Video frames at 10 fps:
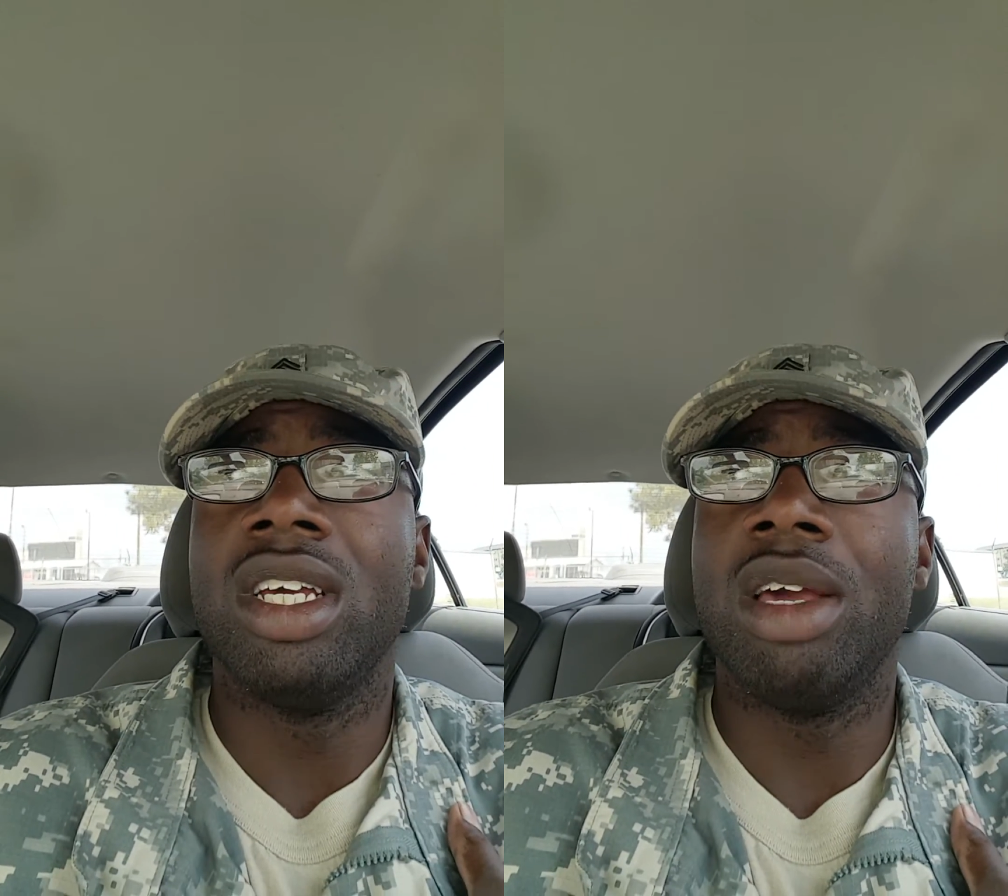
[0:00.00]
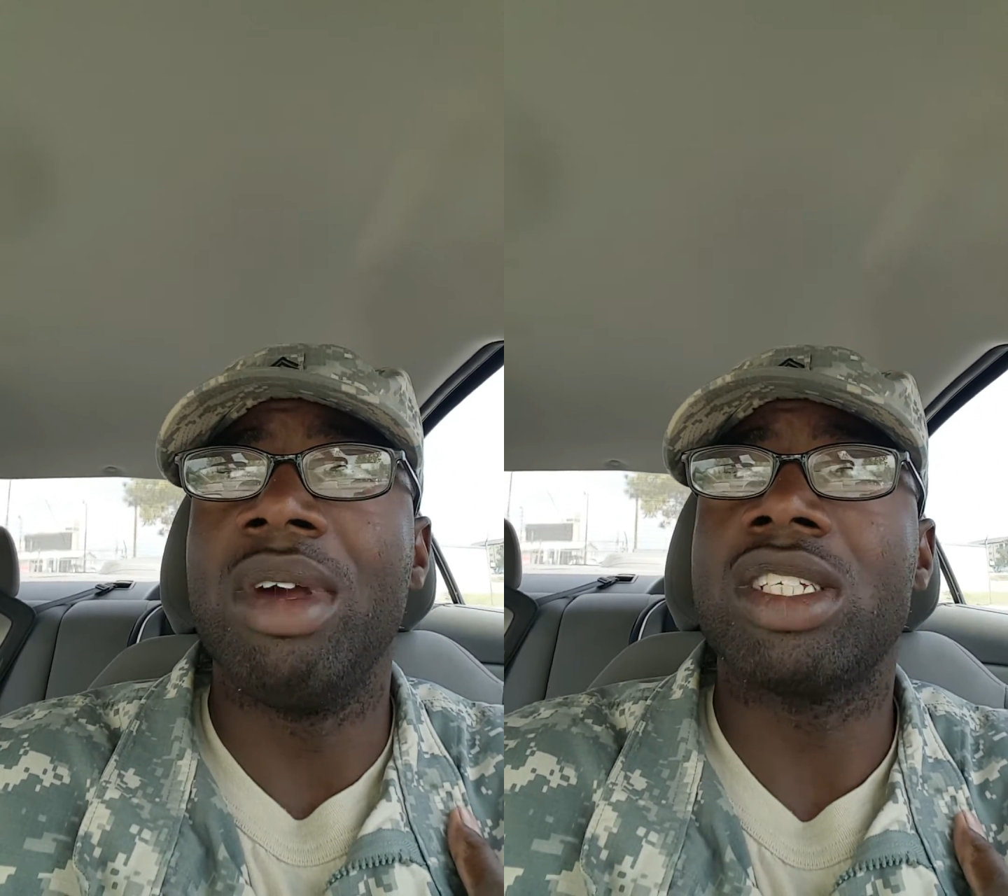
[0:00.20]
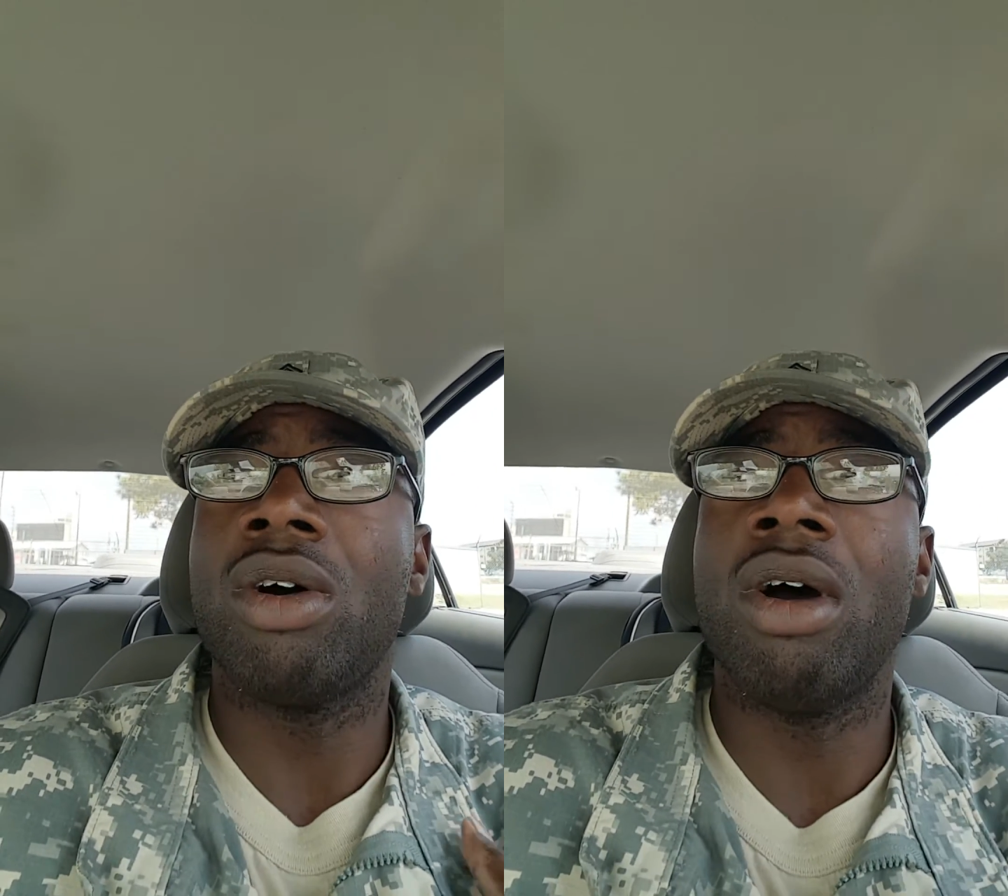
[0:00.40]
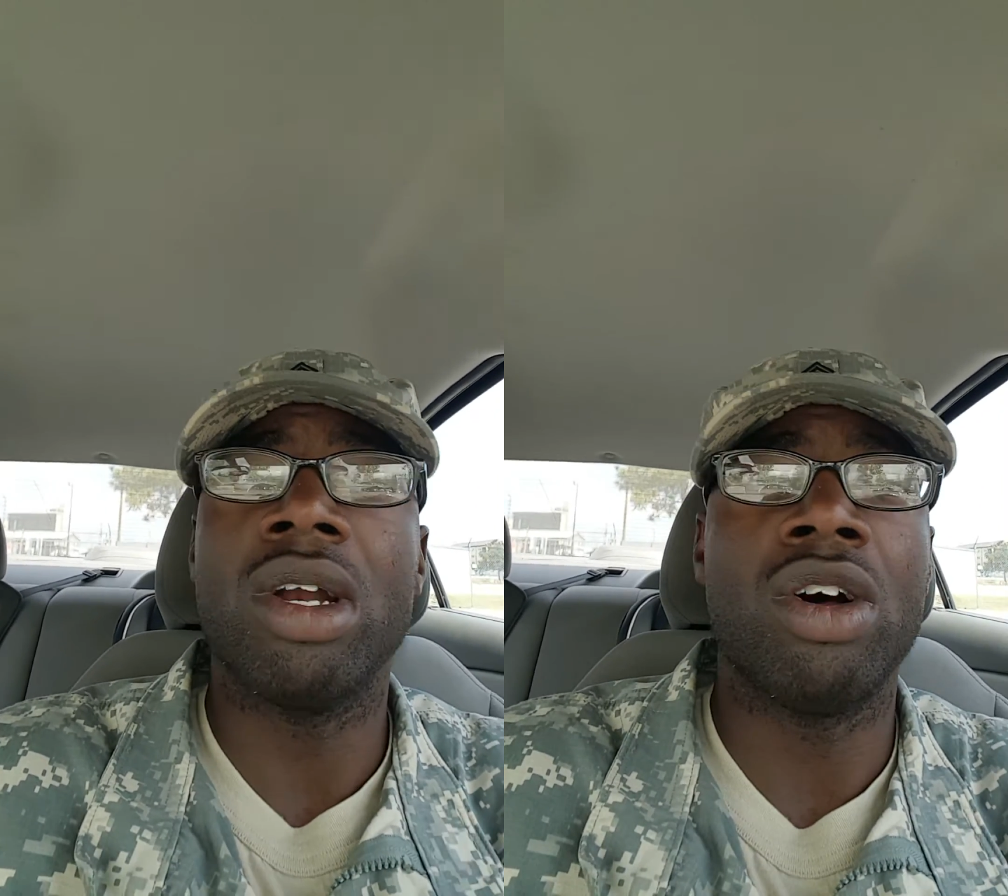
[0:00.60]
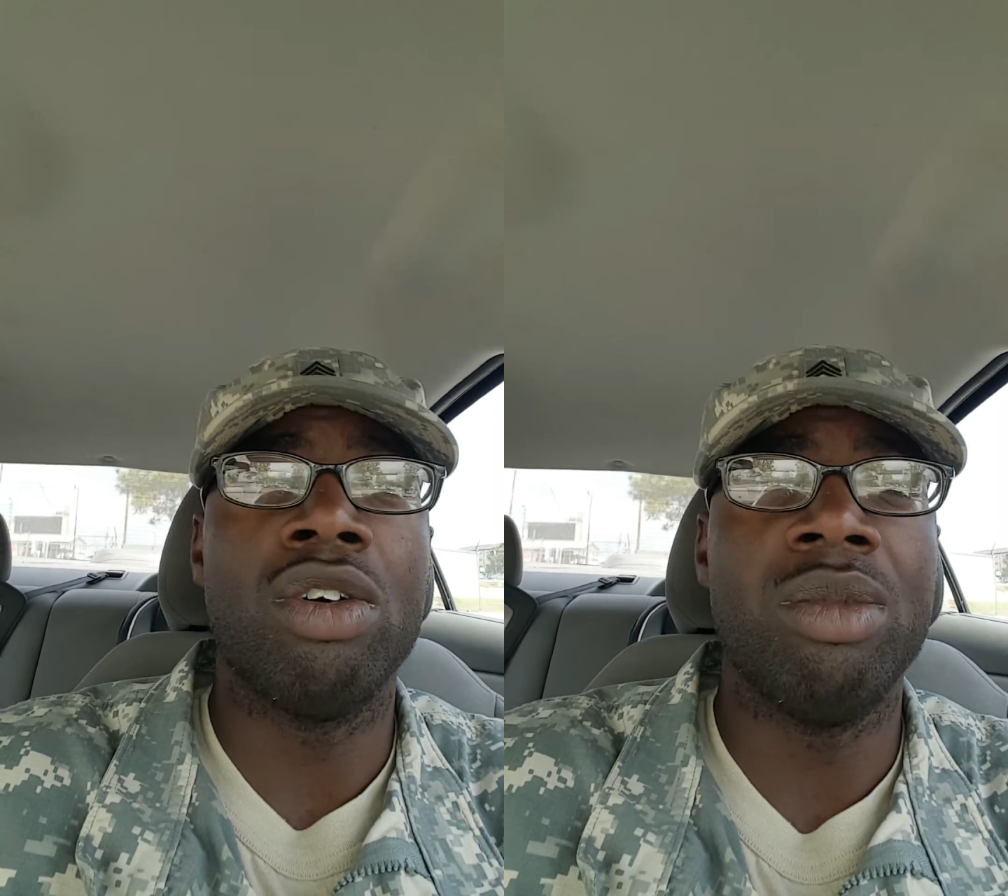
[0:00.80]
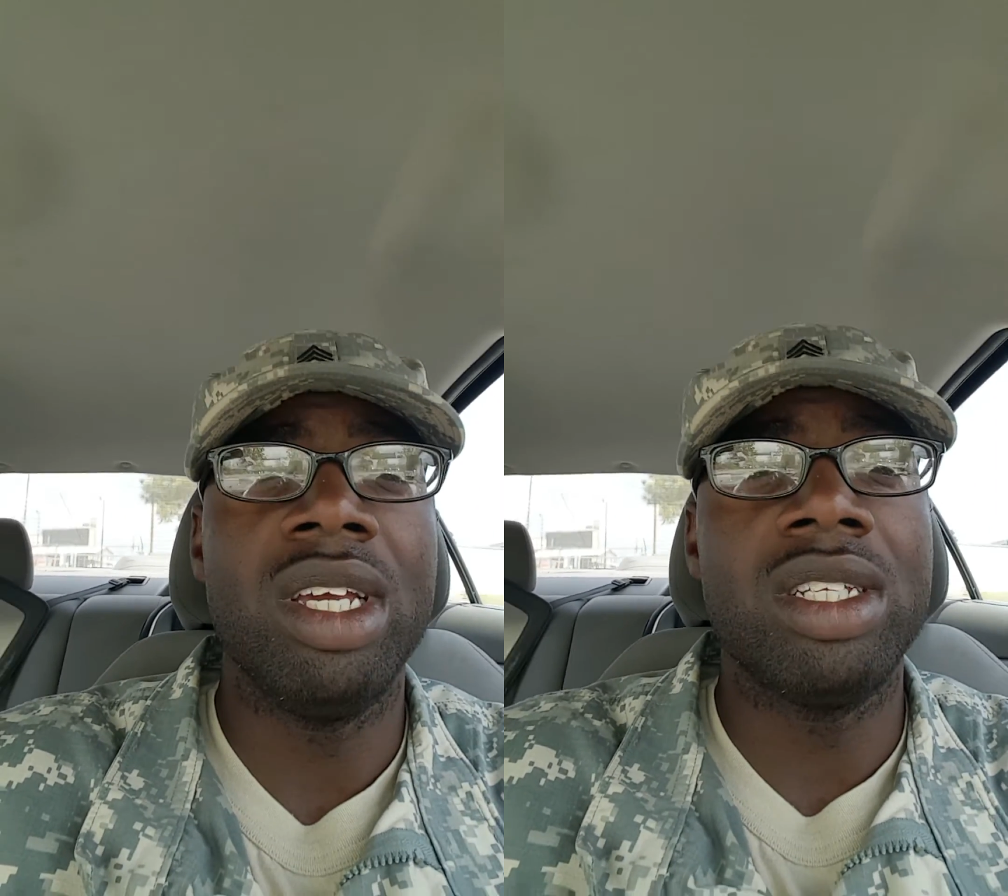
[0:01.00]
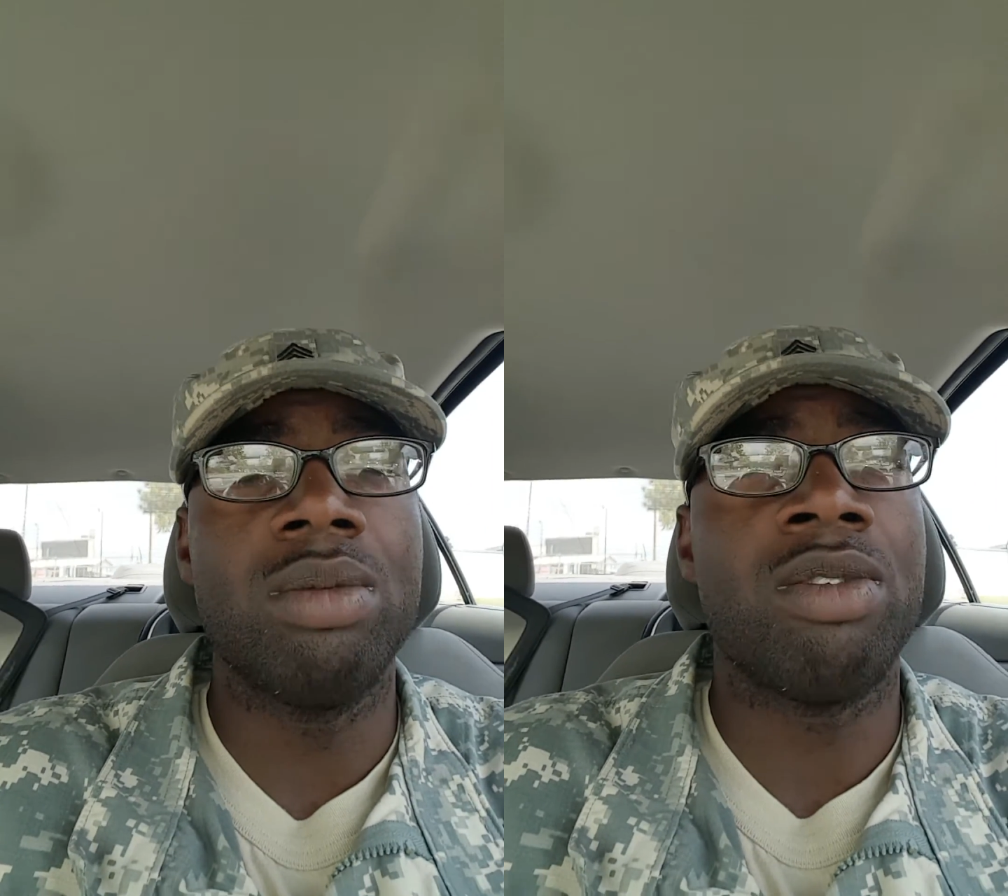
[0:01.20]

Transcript: It makes it harder on me to